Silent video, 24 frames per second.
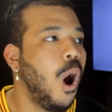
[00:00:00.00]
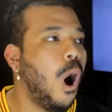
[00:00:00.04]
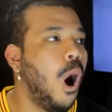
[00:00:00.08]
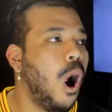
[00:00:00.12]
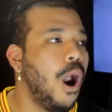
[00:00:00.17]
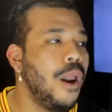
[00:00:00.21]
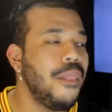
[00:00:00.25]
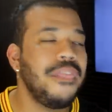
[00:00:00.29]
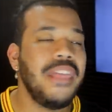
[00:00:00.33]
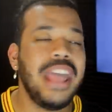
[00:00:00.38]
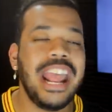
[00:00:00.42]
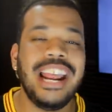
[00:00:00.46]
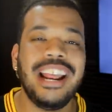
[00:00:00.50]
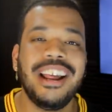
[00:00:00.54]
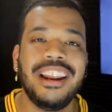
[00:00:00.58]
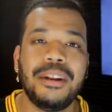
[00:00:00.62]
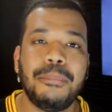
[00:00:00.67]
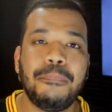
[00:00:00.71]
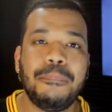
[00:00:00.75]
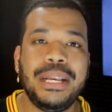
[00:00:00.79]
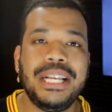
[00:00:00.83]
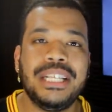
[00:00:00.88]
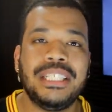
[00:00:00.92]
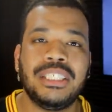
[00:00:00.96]
Are they going
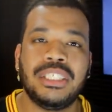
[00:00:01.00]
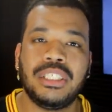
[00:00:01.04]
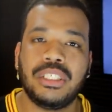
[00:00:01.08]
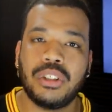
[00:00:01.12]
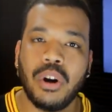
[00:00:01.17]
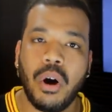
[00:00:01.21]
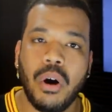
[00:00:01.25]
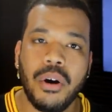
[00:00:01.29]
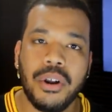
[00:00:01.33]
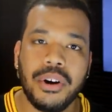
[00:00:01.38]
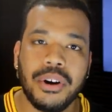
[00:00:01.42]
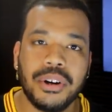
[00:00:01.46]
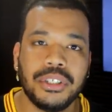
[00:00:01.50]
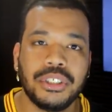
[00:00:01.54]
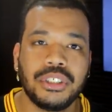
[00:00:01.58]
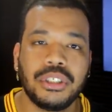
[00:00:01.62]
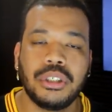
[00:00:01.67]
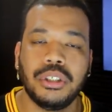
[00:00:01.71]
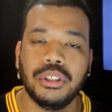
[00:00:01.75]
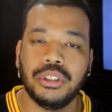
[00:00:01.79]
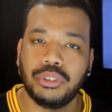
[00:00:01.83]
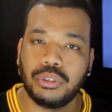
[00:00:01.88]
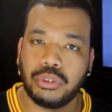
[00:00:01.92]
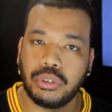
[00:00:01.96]
to be starters,
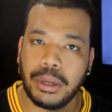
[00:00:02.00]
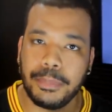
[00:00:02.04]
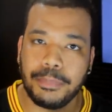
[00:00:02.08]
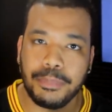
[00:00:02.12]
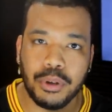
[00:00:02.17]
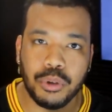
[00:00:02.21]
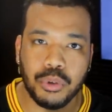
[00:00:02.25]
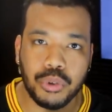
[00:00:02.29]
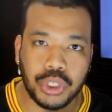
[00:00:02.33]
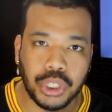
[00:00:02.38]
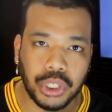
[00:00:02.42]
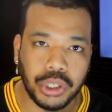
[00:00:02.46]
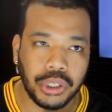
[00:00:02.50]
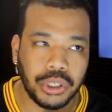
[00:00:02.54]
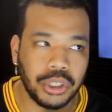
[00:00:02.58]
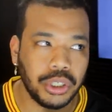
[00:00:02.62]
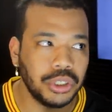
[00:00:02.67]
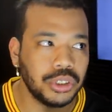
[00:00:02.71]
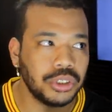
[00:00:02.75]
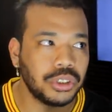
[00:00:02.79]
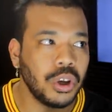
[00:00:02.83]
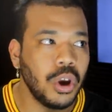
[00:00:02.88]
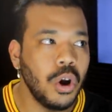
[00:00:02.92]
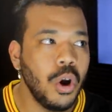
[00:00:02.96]

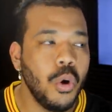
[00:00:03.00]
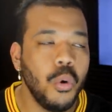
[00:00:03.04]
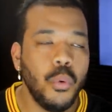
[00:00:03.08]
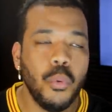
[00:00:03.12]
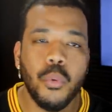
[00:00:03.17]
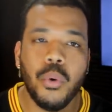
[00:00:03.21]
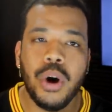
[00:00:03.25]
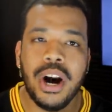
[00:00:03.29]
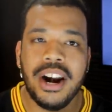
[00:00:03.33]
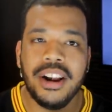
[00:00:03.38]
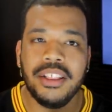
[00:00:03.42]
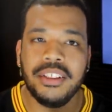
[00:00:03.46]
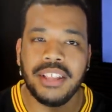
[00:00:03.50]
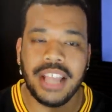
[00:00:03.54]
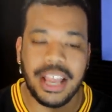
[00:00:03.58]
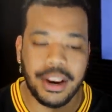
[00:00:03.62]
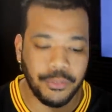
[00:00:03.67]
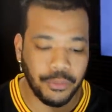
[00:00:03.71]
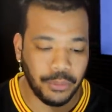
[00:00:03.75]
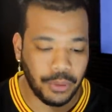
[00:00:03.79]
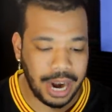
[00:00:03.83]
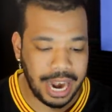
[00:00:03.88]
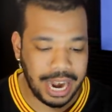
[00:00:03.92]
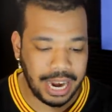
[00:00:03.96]
contributors? Where do
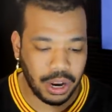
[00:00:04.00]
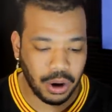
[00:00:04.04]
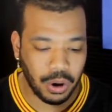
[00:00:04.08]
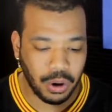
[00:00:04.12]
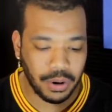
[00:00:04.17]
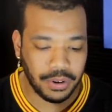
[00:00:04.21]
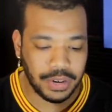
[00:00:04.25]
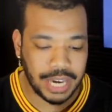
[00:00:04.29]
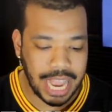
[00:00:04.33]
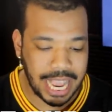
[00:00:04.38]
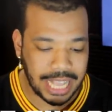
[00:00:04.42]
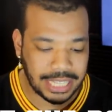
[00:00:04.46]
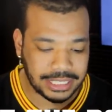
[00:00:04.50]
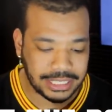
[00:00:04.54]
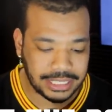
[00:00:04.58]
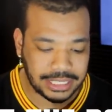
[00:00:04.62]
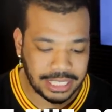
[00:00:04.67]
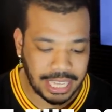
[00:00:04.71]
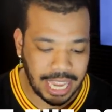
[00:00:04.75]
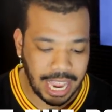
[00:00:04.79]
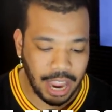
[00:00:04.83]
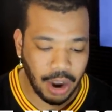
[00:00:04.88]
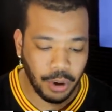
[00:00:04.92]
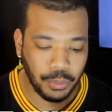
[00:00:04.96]
they rank on that
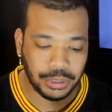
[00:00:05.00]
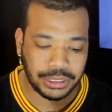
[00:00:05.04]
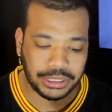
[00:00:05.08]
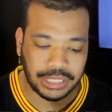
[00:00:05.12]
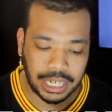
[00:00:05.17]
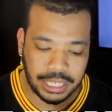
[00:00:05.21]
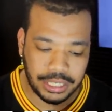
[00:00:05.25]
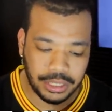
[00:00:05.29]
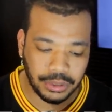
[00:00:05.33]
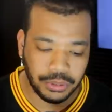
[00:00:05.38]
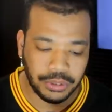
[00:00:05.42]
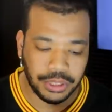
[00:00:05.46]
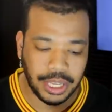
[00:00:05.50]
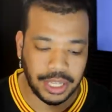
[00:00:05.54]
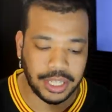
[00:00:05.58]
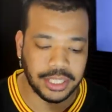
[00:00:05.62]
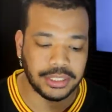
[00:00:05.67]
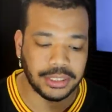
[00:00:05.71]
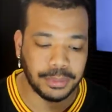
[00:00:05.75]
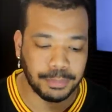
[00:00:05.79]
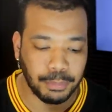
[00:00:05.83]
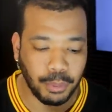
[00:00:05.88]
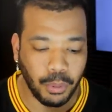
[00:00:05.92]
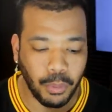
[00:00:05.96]
scale, which I do think
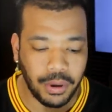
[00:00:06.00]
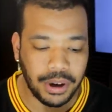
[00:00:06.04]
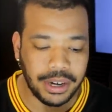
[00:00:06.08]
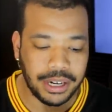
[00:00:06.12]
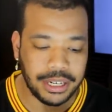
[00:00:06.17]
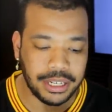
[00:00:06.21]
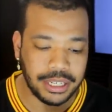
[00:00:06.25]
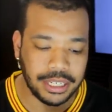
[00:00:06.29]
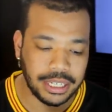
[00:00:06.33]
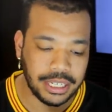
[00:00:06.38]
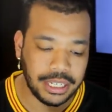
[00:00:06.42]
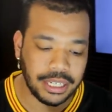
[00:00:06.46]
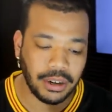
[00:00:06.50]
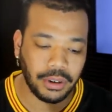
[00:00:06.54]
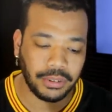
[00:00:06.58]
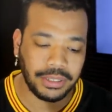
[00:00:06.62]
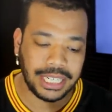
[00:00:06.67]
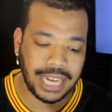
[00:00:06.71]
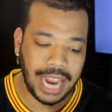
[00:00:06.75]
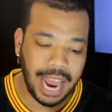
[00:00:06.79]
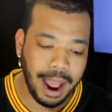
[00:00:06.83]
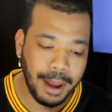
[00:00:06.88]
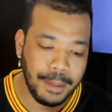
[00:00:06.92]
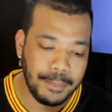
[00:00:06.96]
is important? And then on
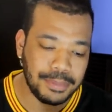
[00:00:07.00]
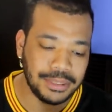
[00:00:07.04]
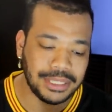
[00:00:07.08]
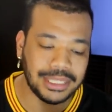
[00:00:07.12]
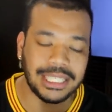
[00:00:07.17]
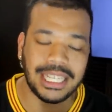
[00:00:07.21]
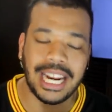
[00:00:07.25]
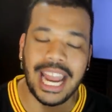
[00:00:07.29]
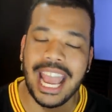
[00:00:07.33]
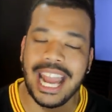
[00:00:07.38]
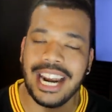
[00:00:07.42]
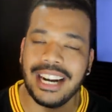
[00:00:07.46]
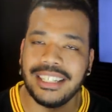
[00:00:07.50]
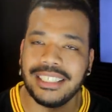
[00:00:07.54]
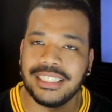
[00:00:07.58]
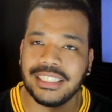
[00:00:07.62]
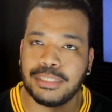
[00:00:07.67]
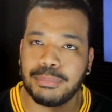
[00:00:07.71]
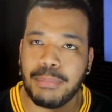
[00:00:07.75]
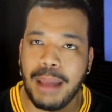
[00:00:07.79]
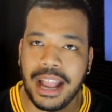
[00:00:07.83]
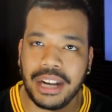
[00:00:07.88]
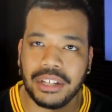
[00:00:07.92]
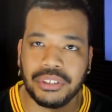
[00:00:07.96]
the opposite end of
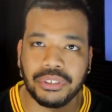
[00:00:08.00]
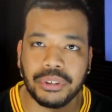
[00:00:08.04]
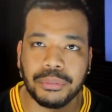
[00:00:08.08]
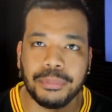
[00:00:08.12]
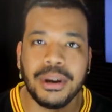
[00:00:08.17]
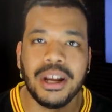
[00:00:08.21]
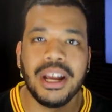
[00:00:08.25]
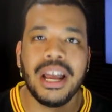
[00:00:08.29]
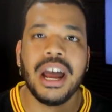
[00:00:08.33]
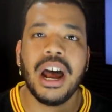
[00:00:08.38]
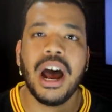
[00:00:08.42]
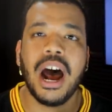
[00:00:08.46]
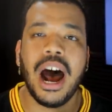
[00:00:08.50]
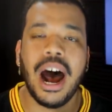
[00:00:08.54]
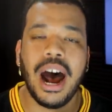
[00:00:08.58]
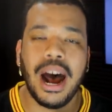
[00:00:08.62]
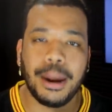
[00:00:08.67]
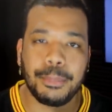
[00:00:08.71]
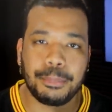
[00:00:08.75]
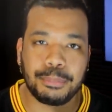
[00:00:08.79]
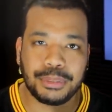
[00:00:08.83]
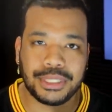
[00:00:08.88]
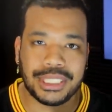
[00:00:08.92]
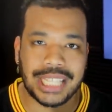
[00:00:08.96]
the spectrum,
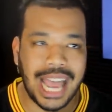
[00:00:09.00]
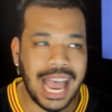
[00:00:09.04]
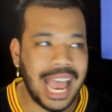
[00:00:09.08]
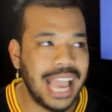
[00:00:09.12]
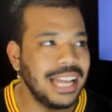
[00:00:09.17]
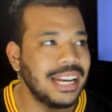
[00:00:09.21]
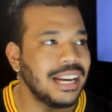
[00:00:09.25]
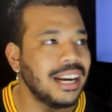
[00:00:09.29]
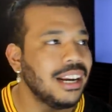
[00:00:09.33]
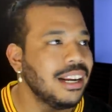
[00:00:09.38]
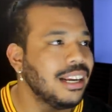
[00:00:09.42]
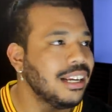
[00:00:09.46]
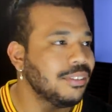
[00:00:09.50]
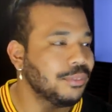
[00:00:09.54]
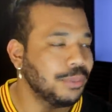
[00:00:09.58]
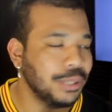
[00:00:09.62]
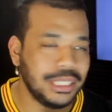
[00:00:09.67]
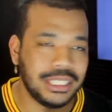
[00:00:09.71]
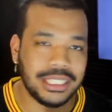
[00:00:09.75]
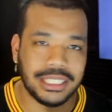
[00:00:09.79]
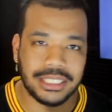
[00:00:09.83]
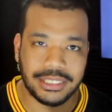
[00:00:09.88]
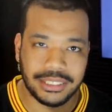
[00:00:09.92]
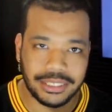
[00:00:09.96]
upside,
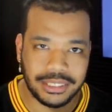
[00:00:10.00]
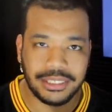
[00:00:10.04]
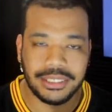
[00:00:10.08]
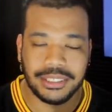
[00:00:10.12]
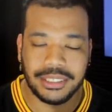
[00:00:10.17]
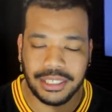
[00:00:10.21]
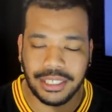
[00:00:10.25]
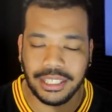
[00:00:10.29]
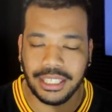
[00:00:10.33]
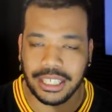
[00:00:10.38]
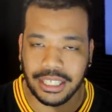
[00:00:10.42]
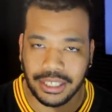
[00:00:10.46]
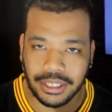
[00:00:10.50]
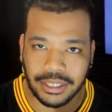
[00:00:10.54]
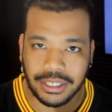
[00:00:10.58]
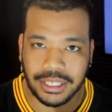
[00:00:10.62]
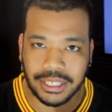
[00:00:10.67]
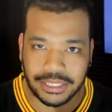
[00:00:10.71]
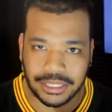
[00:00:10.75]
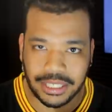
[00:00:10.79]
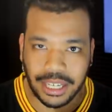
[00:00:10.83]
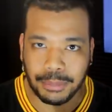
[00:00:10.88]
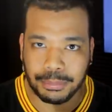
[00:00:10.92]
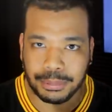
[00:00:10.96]
which is clear.
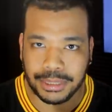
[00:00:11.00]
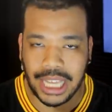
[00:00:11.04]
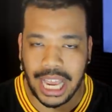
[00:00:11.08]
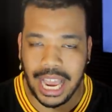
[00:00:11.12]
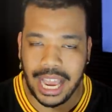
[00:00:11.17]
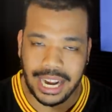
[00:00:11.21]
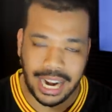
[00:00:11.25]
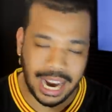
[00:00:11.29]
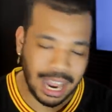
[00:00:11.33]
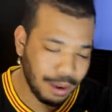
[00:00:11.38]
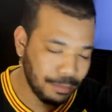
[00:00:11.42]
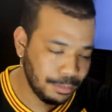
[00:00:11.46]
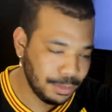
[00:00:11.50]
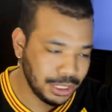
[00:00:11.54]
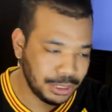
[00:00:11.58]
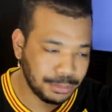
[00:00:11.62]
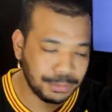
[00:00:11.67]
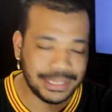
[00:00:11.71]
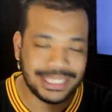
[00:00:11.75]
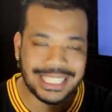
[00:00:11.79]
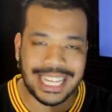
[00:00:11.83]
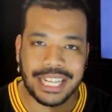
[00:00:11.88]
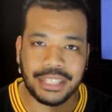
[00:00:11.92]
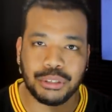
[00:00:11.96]
It's upside. How
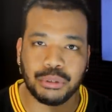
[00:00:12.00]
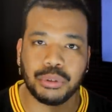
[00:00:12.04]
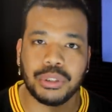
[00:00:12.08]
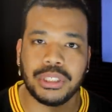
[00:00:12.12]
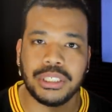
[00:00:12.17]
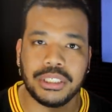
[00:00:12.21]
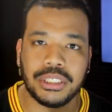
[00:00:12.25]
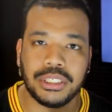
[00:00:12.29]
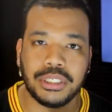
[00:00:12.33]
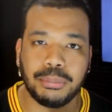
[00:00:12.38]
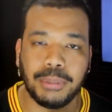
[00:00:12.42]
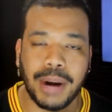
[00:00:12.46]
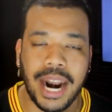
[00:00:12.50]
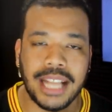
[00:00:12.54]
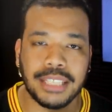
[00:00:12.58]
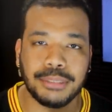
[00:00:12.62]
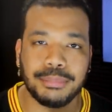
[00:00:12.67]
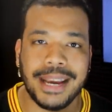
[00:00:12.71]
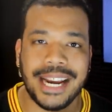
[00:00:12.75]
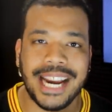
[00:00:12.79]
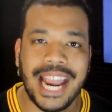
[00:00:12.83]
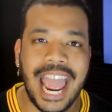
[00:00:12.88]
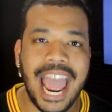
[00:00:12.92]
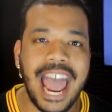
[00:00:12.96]
much potential does this
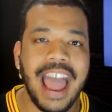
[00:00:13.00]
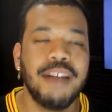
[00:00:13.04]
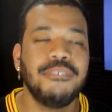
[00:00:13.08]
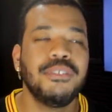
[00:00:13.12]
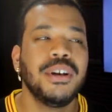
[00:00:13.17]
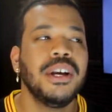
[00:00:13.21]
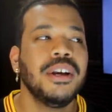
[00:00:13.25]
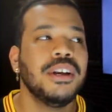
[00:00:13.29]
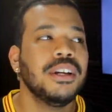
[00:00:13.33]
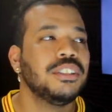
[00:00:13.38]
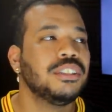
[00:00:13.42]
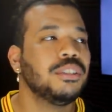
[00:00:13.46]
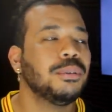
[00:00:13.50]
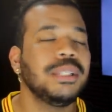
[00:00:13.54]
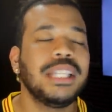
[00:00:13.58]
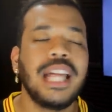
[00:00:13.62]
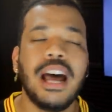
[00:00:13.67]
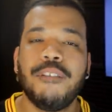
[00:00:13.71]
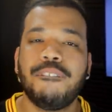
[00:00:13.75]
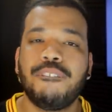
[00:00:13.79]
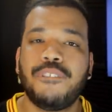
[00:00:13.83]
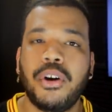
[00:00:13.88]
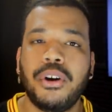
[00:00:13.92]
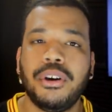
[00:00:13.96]
prospect have? So
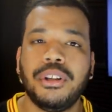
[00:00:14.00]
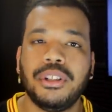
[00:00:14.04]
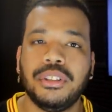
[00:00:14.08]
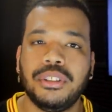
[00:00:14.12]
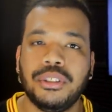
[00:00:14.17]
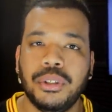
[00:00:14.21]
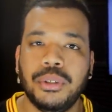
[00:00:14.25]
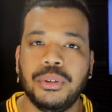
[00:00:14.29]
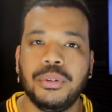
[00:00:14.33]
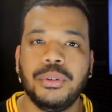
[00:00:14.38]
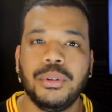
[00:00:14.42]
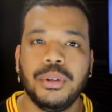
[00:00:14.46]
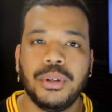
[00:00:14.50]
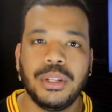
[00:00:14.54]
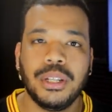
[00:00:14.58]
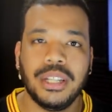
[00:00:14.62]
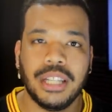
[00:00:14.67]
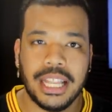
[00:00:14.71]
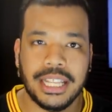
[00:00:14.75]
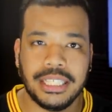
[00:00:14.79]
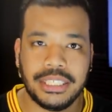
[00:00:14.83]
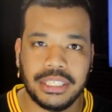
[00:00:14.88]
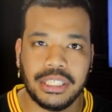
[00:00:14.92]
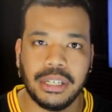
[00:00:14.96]
without further ado,
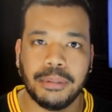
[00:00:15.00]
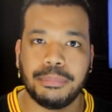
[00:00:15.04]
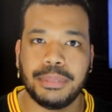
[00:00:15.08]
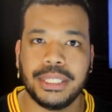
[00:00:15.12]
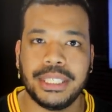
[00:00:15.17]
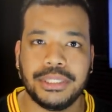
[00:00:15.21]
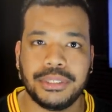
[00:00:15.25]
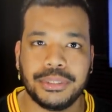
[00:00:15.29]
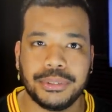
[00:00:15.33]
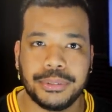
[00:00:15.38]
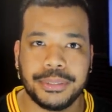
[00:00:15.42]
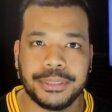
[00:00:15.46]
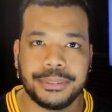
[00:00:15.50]
let's jump into